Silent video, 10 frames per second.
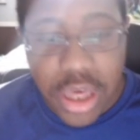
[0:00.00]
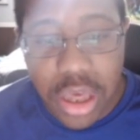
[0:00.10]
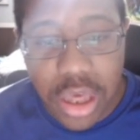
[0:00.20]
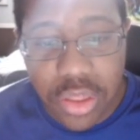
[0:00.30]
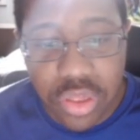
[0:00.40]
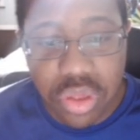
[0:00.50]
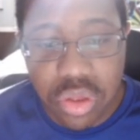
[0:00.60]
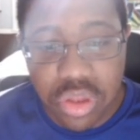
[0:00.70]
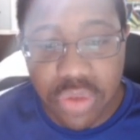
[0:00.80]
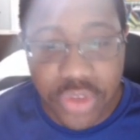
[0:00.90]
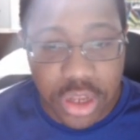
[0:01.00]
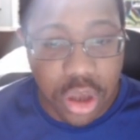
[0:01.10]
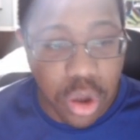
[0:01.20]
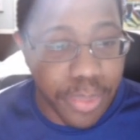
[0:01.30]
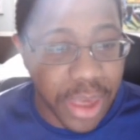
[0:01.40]
In the
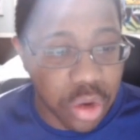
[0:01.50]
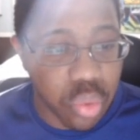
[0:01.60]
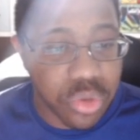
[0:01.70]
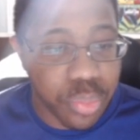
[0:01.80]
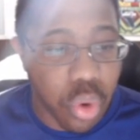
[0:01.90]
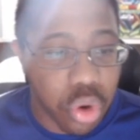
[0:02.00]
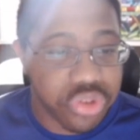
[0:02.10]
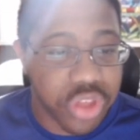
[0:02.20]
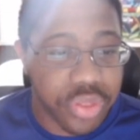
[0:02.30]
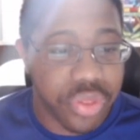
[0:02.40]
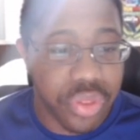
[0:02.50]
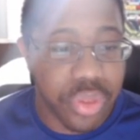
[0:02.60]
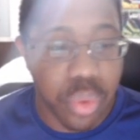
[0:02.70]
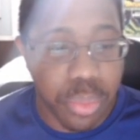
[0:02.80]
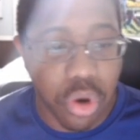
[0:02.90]
video, Baker reports
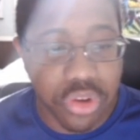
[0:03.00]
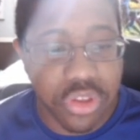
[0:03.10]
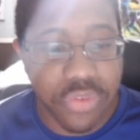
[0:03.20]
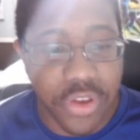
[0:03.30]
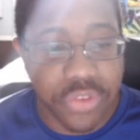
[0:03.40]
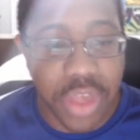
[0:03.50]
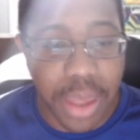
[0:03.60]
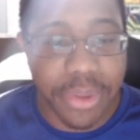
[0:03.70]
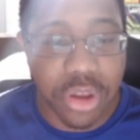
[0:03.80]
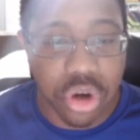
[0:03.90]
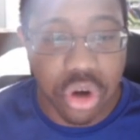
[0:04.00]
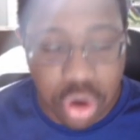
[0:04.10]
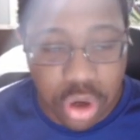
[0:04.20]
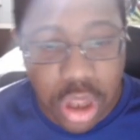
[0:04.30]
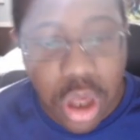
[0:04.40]
the events that have been
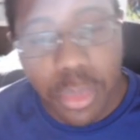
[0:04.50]
occurring,